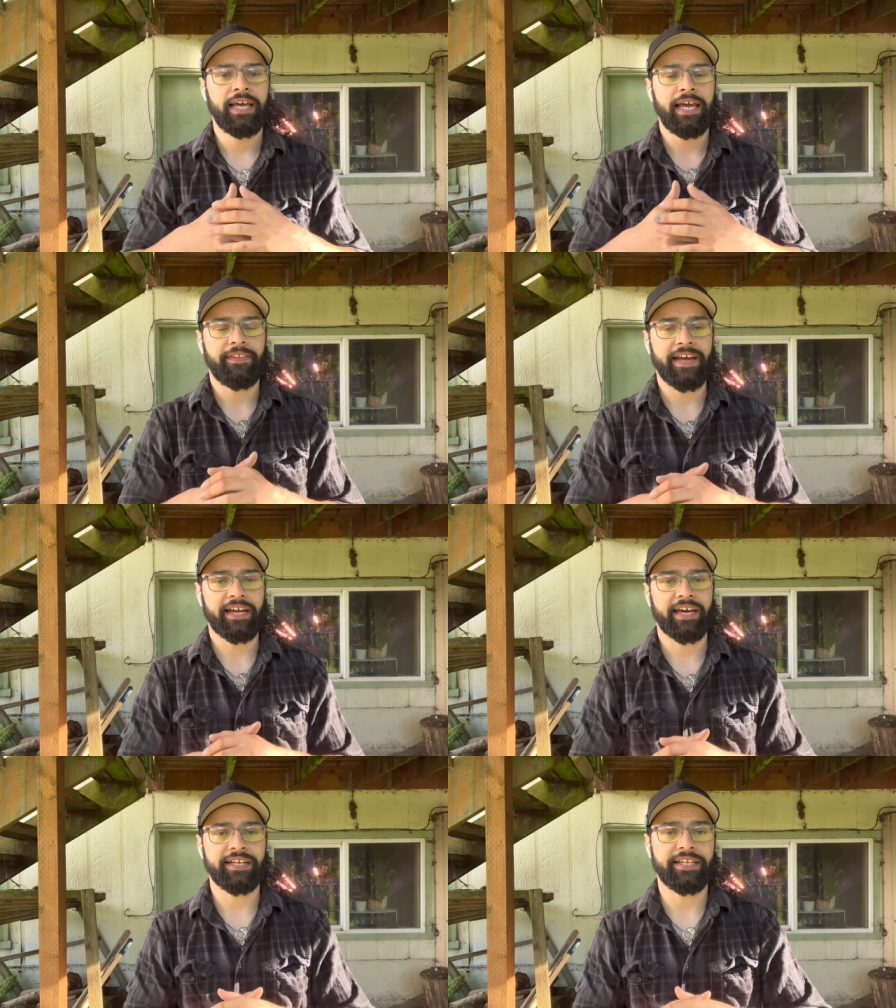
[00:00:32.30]
and that
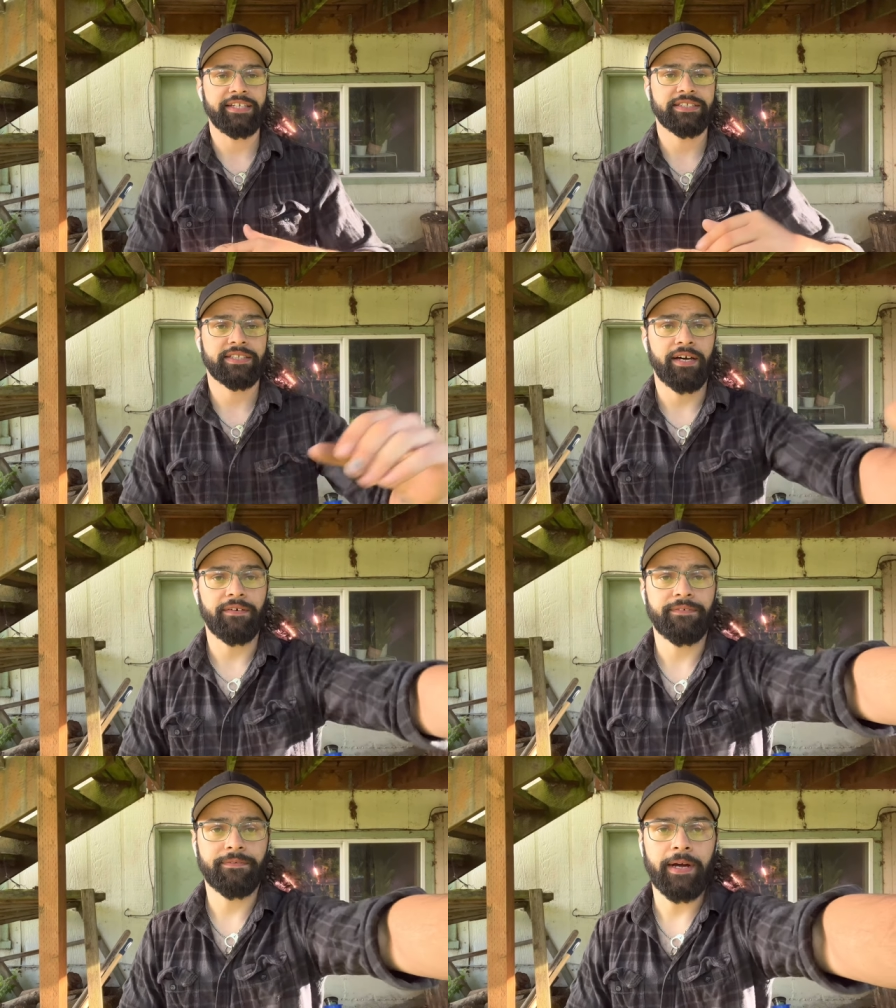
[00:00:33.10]
kind of neat
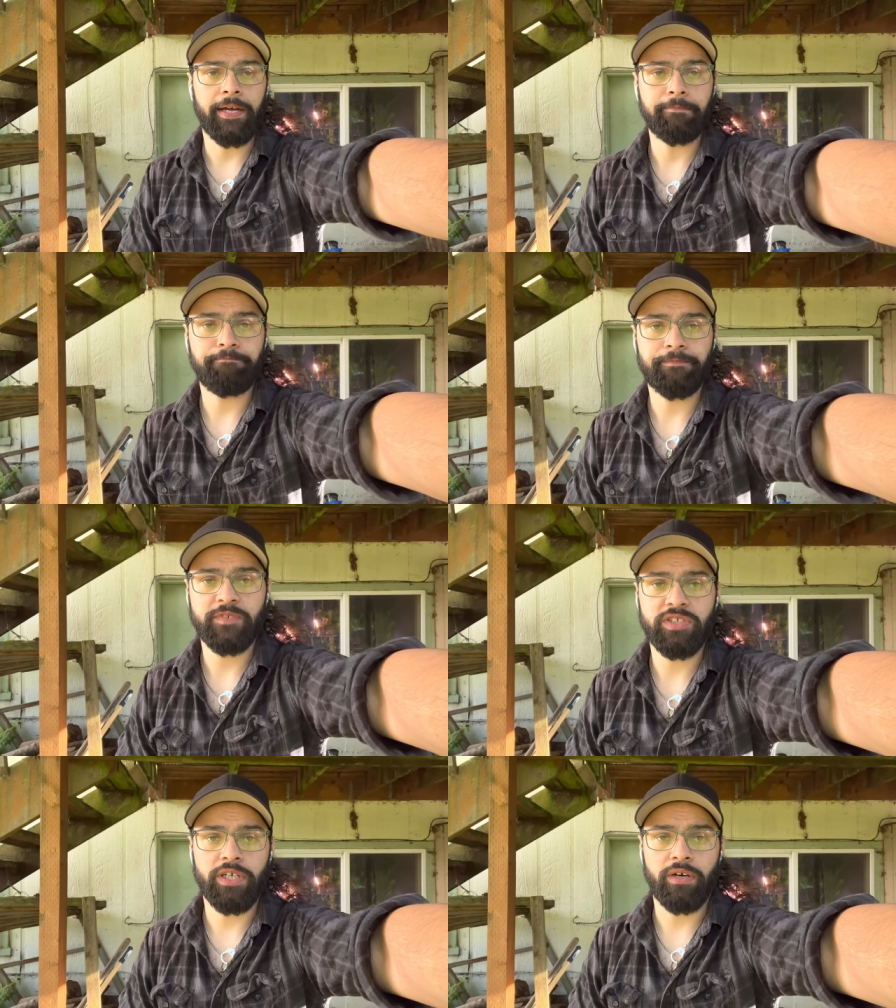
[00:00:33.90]
stuff, right?
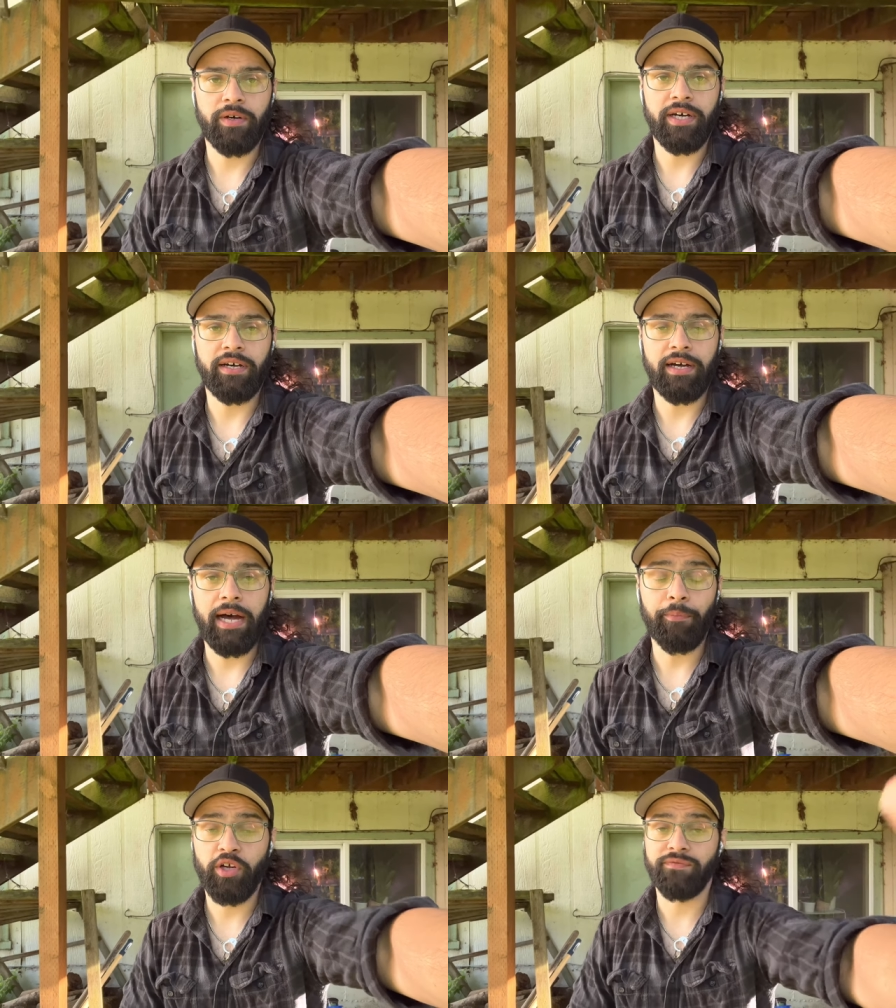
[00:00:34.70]
So uh,
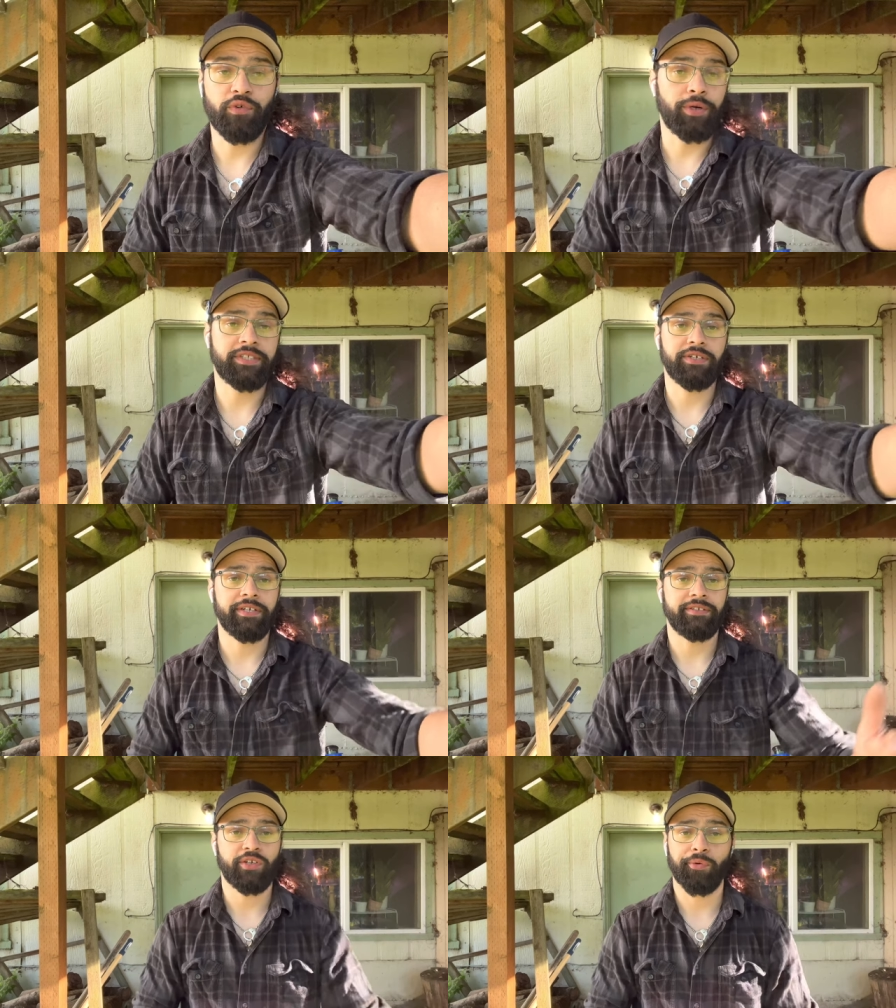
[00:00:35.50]
I'm looking forward to
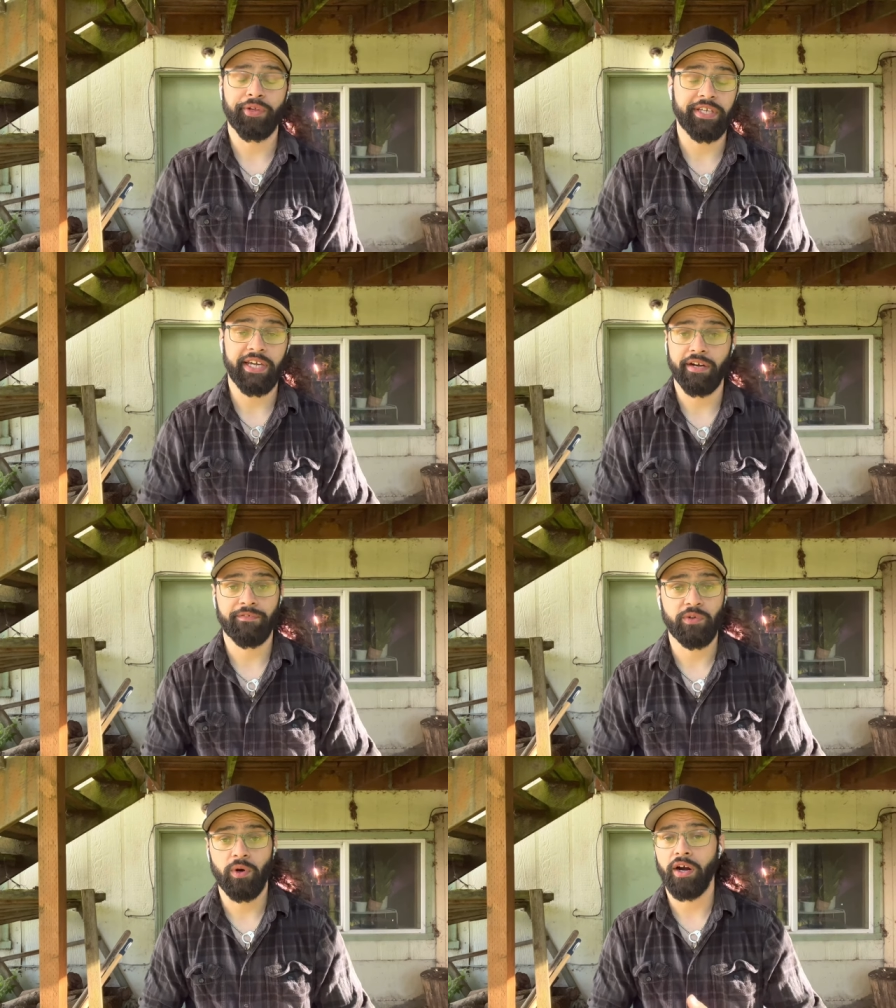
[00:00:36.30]
it. Don't really care
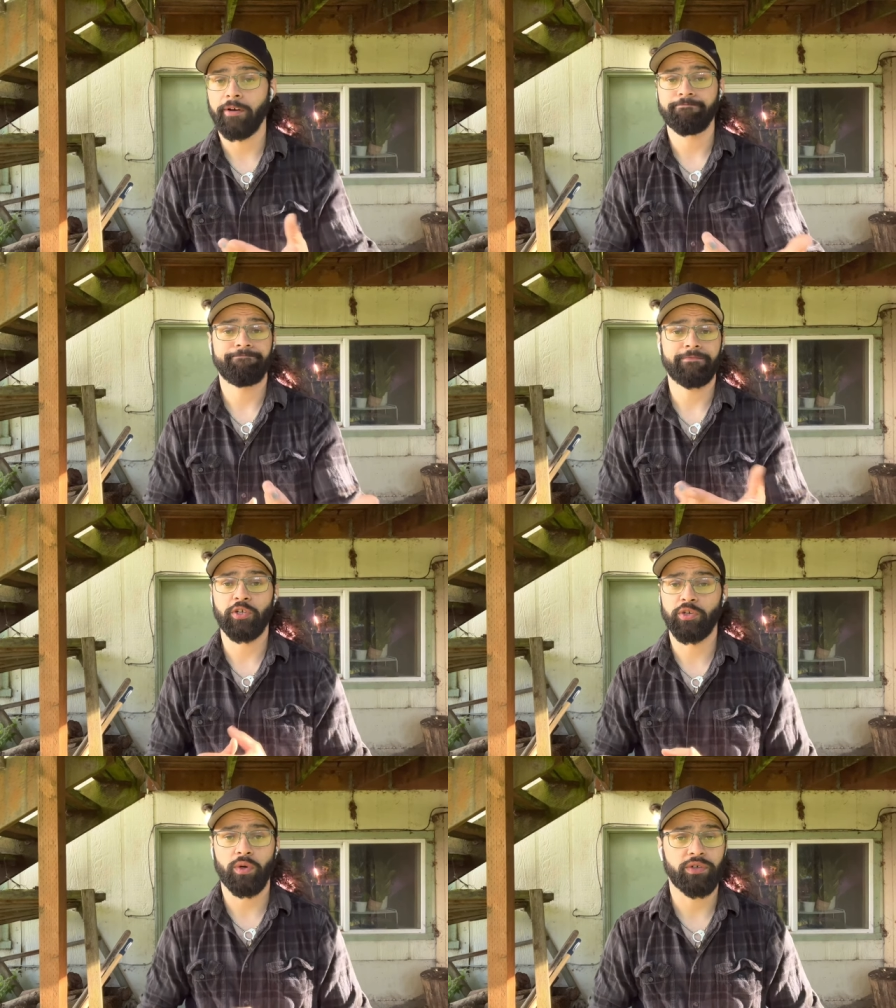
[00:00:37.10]
if you are.
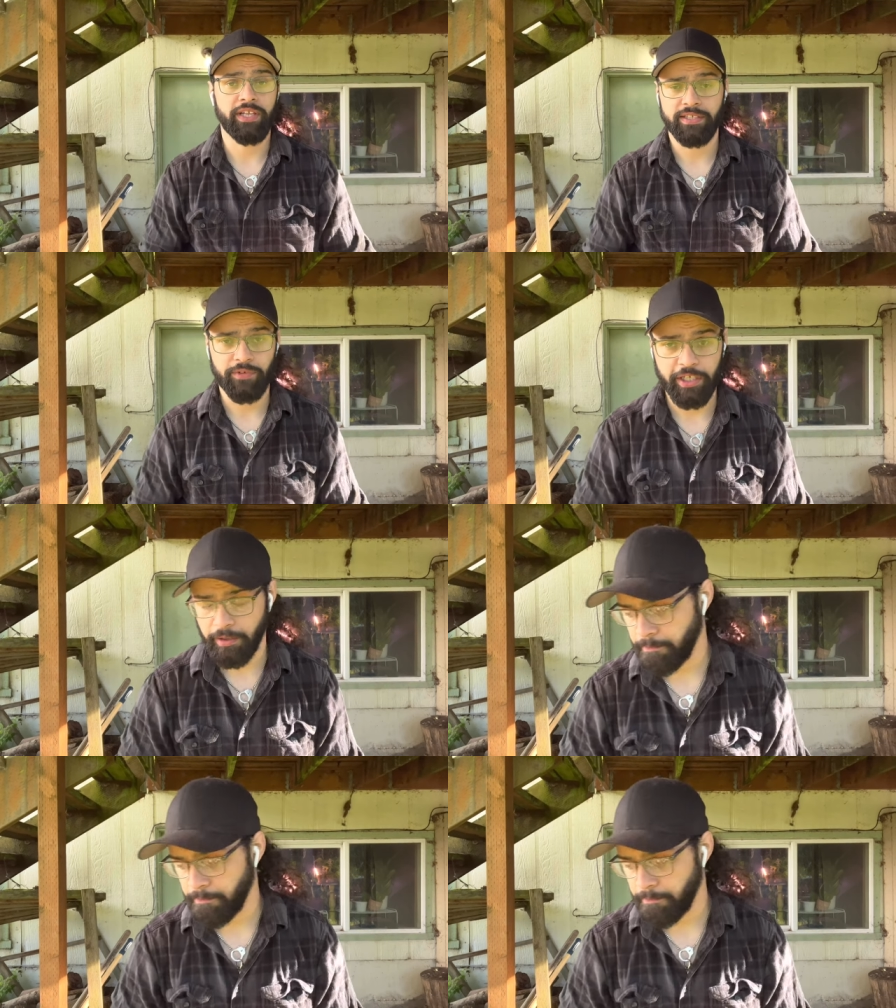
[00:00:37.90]
You're the one who clicked the video.